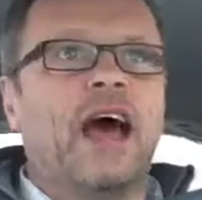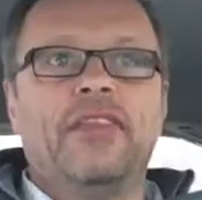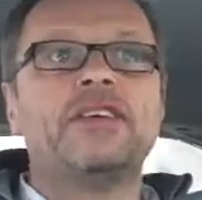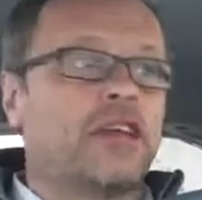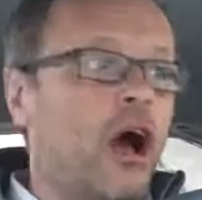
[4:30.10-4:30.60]

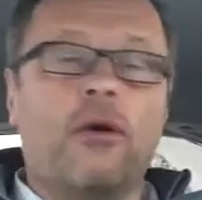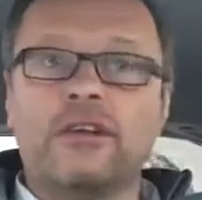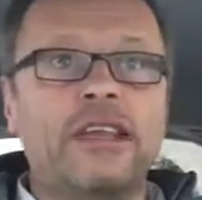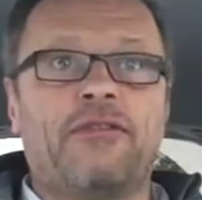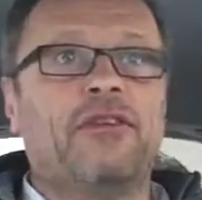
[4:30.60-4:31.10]
and this car
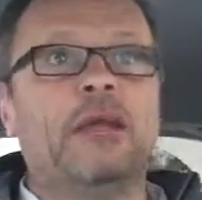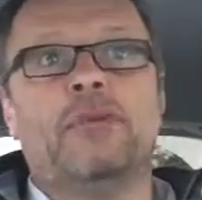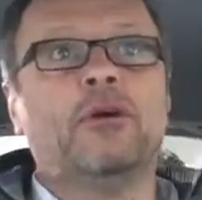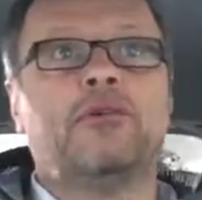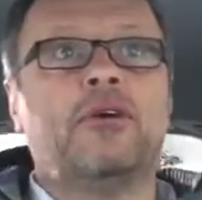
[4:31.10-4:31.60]
is definitely
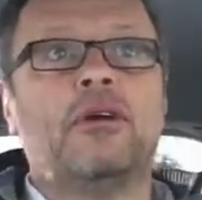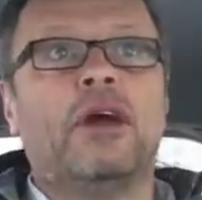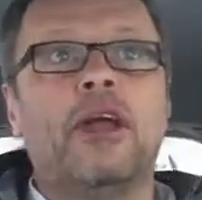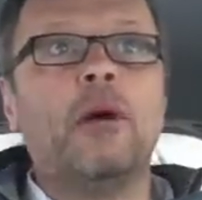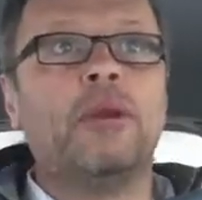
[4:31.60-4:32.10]
built for
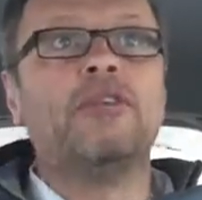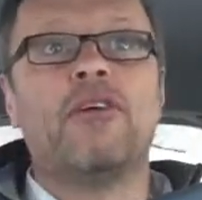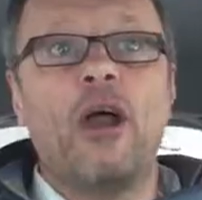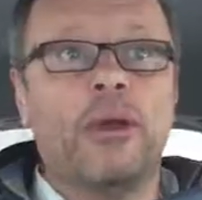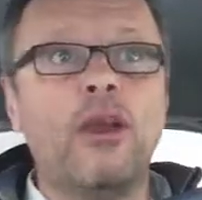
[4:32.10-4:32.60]
an urban
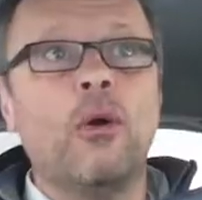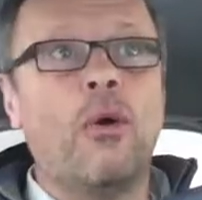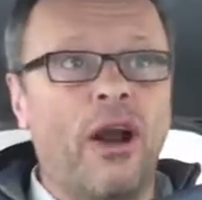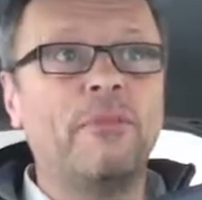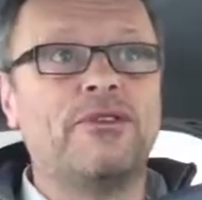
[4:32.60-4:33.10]
environment. Look
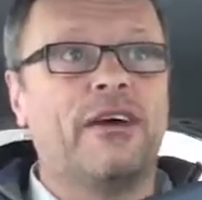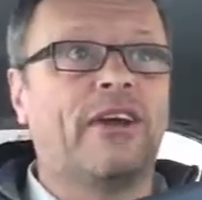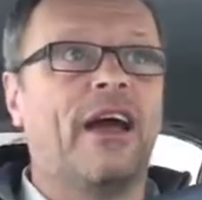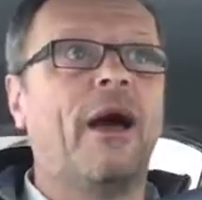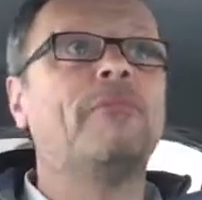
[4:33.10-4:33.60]
where I'm
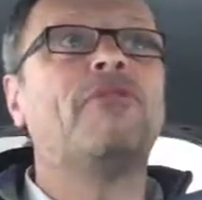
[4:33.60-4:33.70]
driving it. I'm